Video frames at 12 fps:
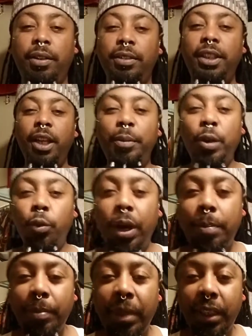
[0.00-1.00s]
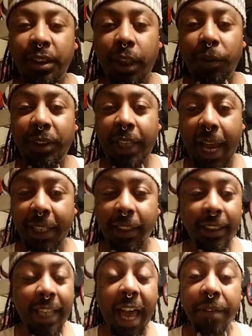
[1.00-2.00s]
Tell me what military tactics
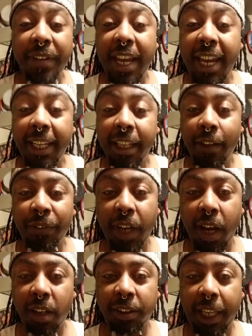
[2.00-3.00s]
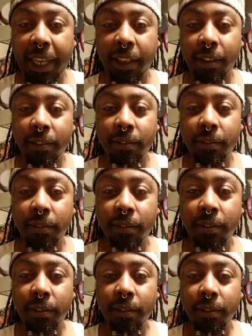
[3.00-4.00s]
have any of y'all taken?
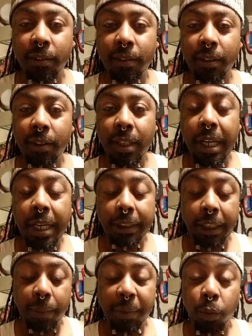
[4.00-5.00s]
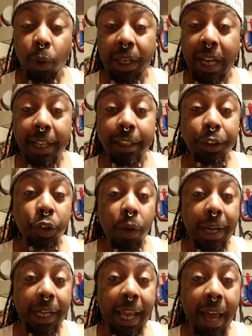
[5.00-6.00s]
Tell me what kind of
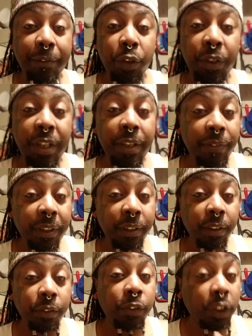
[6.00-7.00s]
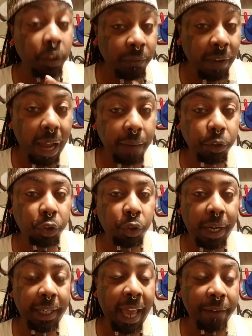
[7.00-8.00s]
training have you even, survival
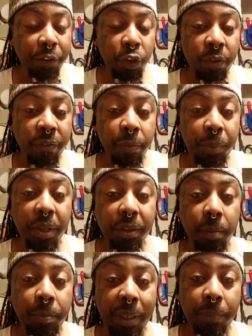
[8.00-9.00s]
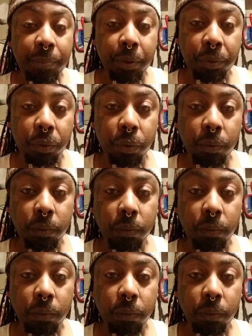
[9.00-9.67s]
training, have you even put them people through?